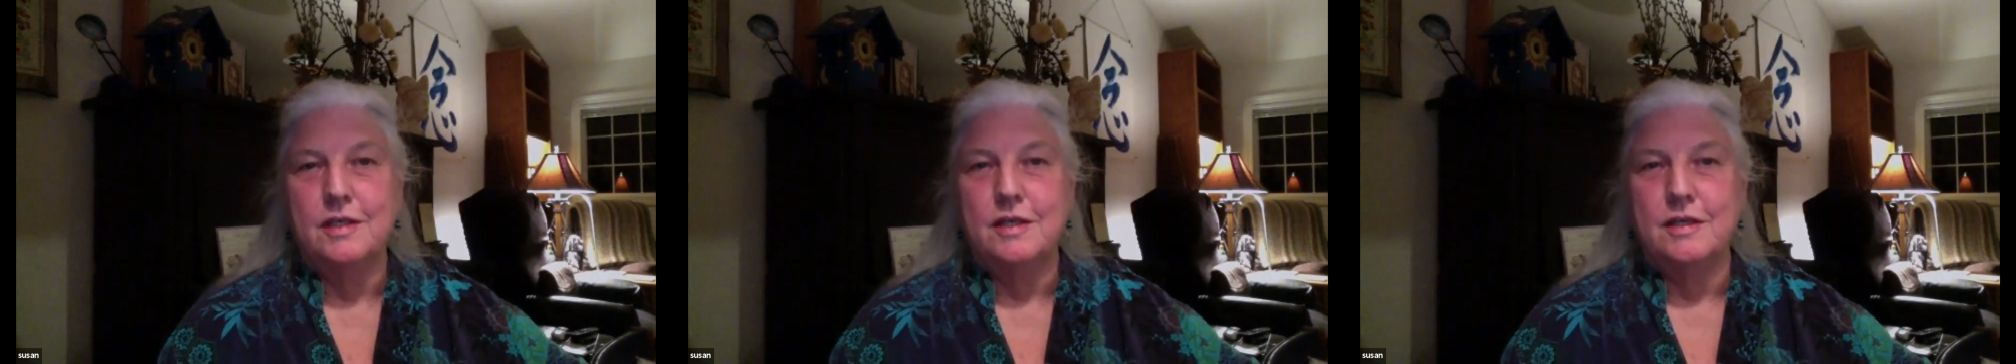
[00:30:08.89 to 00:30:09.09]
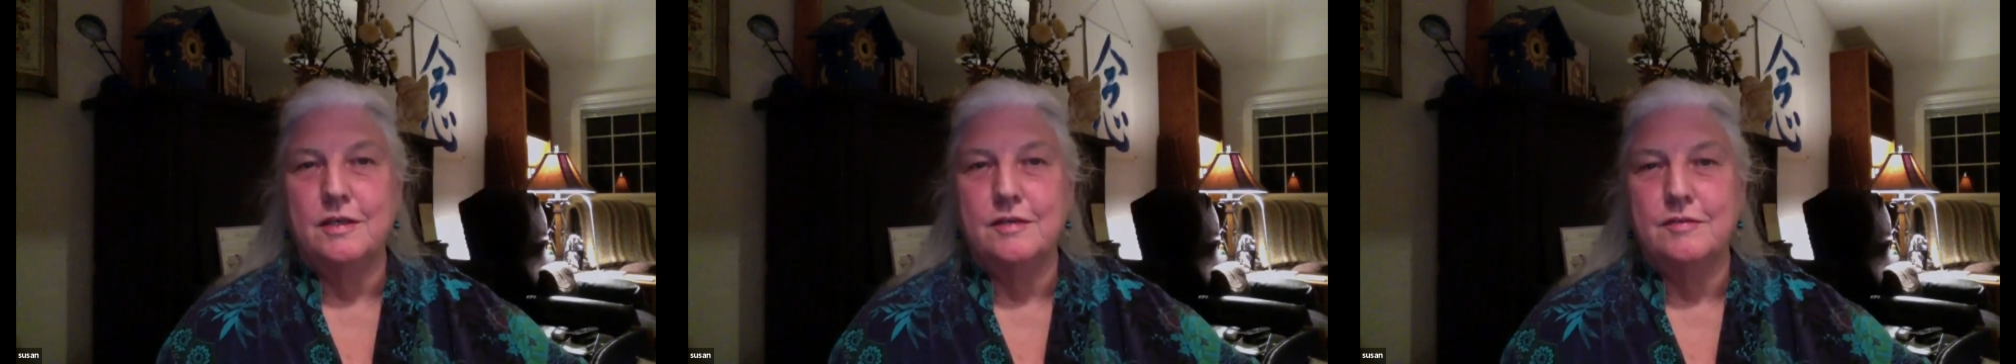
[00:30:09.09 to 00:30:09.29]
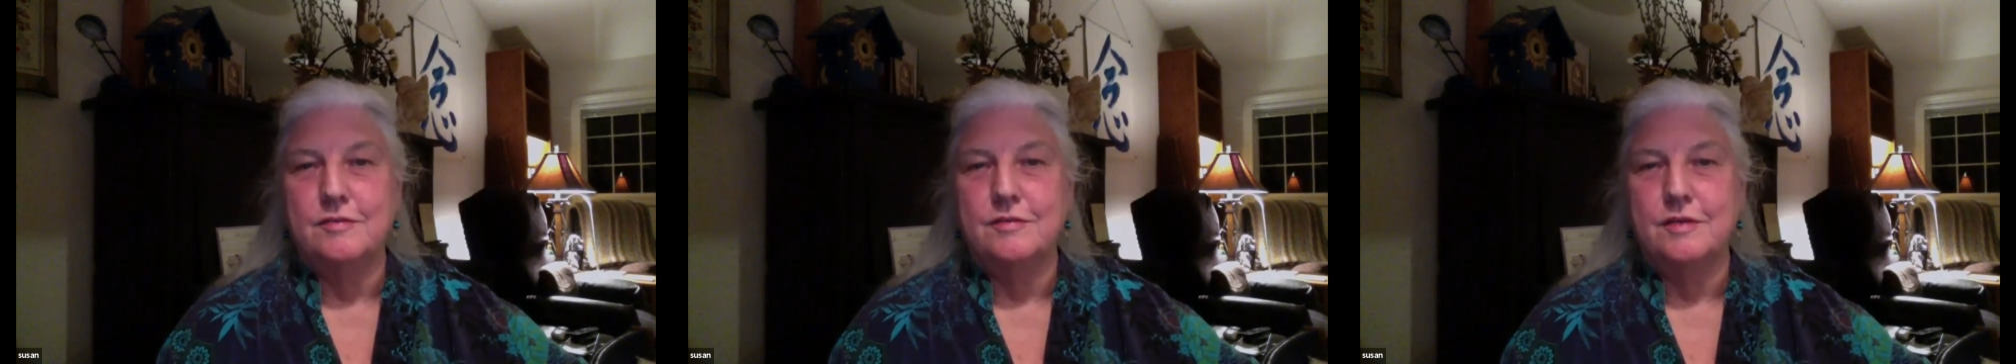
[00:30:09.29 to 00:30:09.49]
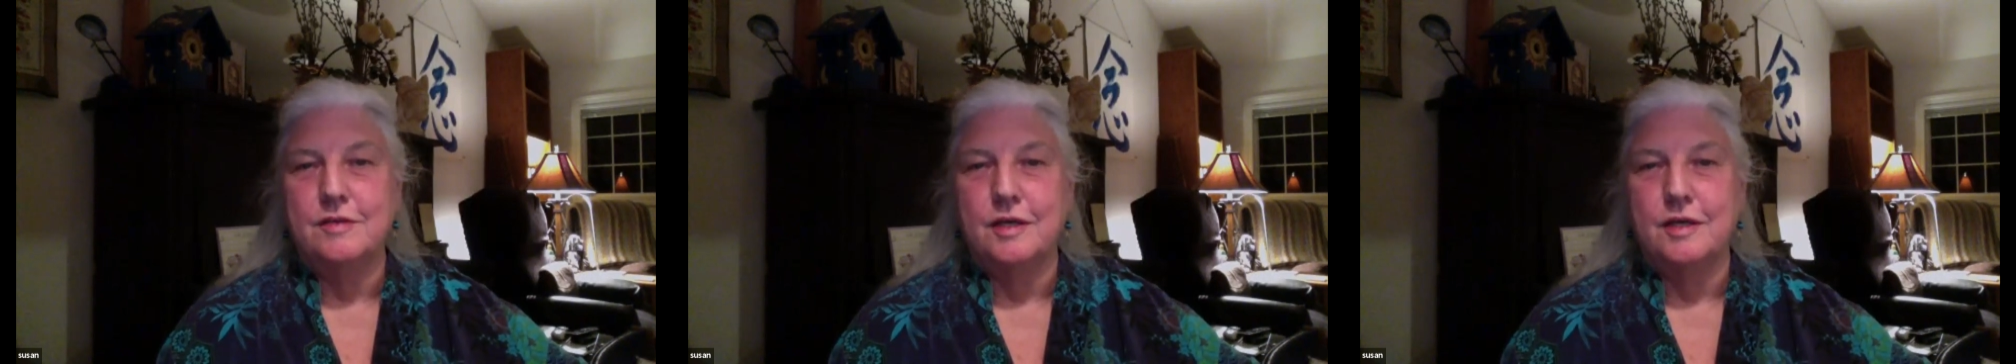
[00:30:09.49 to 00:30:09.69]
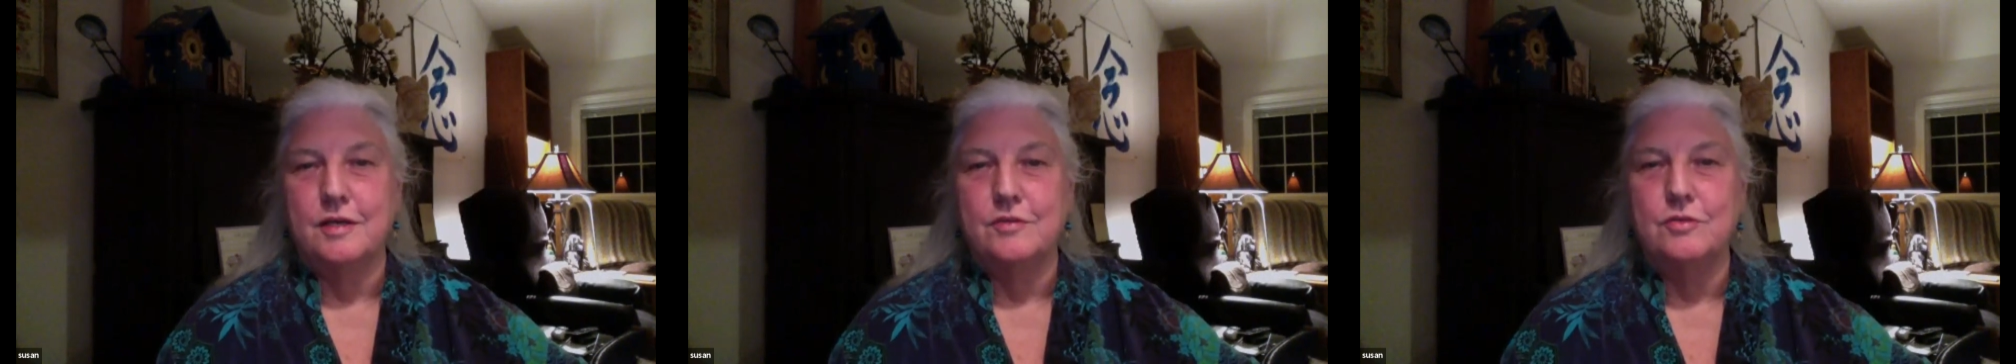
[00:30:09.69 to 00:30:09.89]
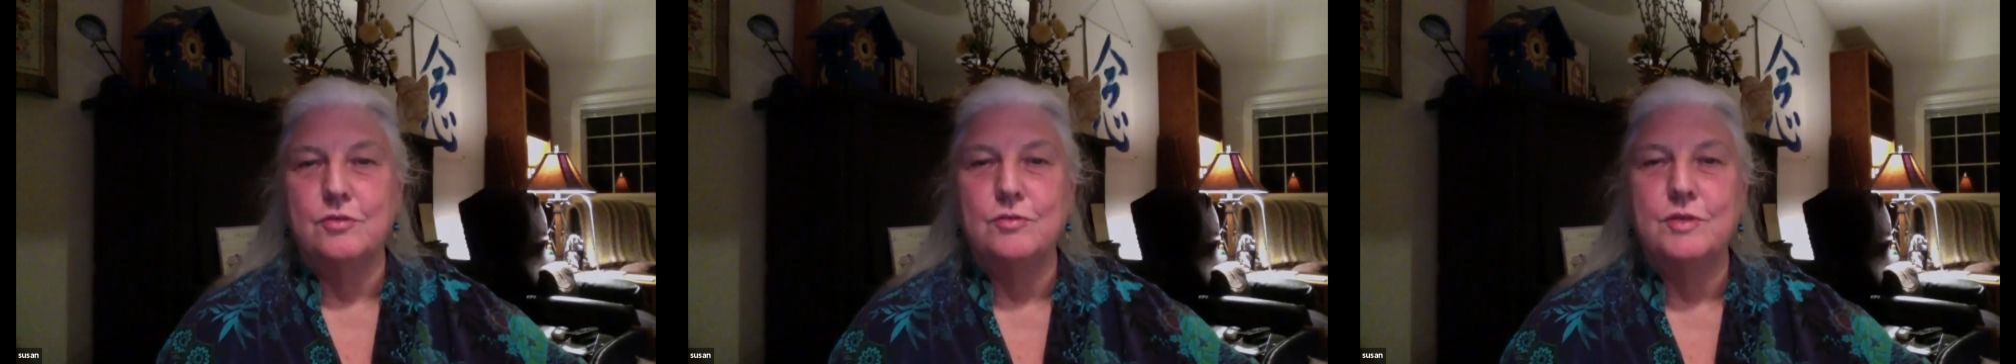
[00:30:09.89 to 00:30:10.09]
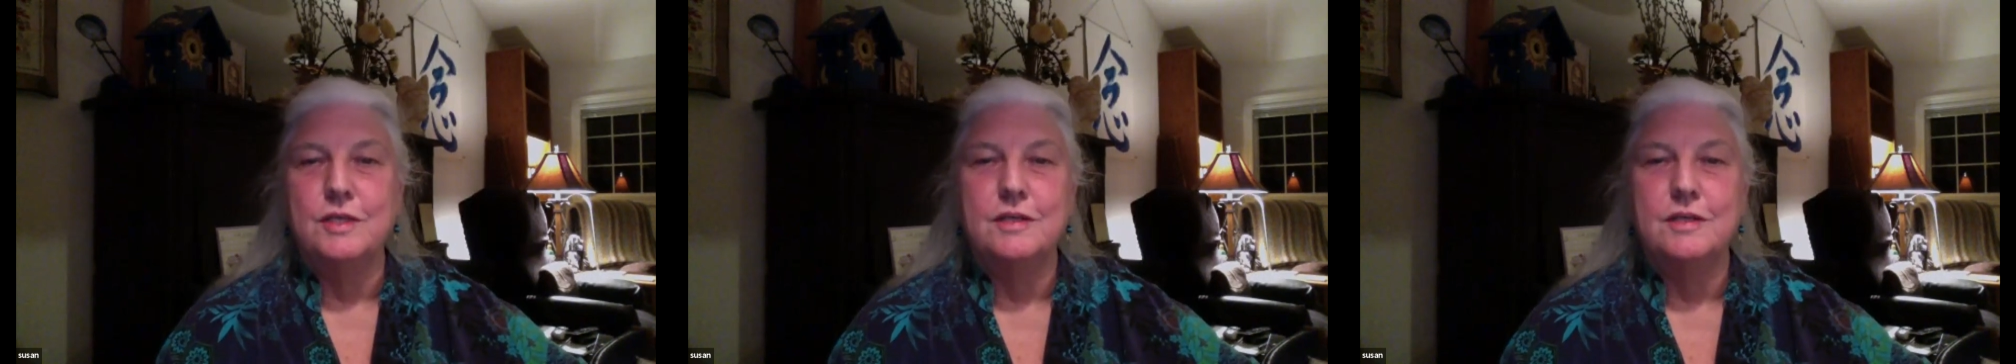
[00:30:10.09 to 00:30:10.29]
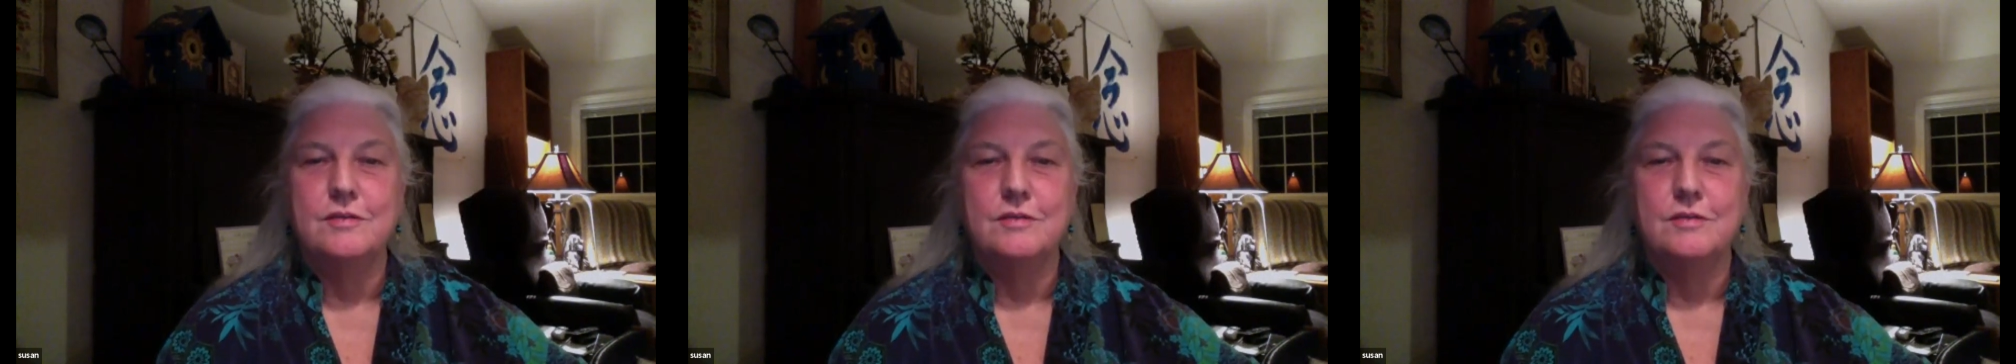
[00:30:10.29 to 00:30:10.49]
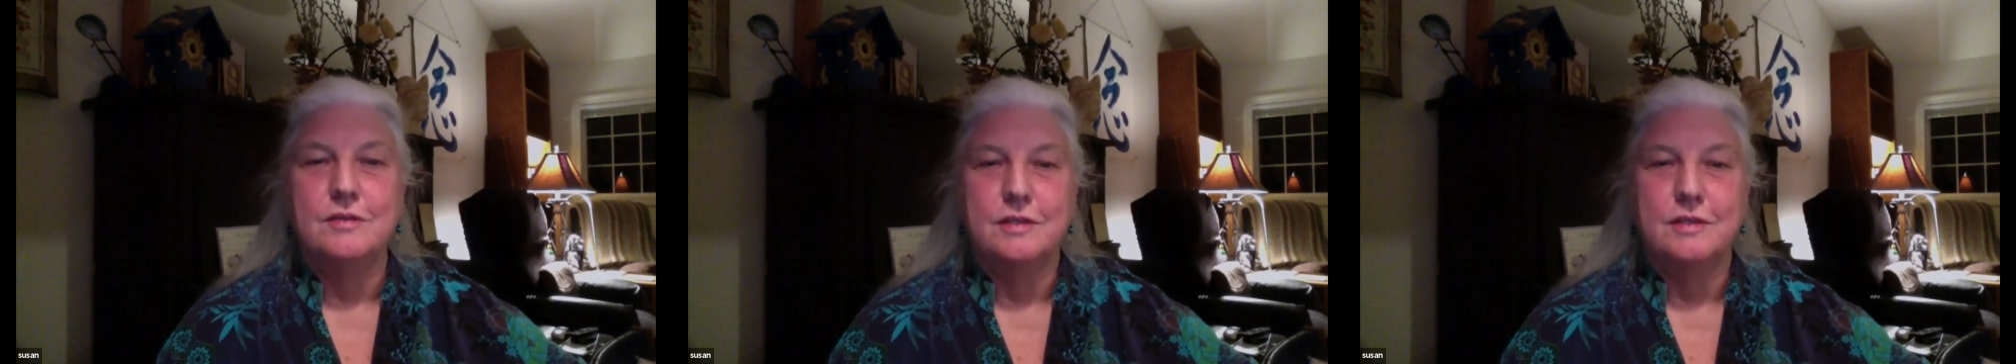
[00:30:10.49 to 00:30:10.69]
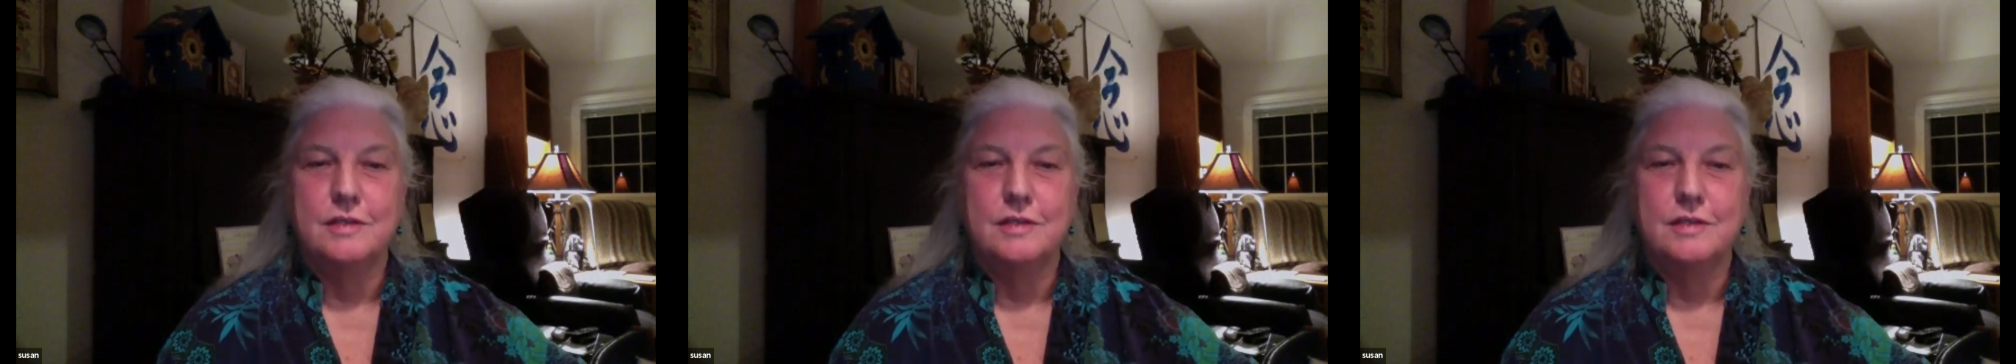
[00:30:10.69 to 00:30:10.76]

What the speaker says: It's tuning into the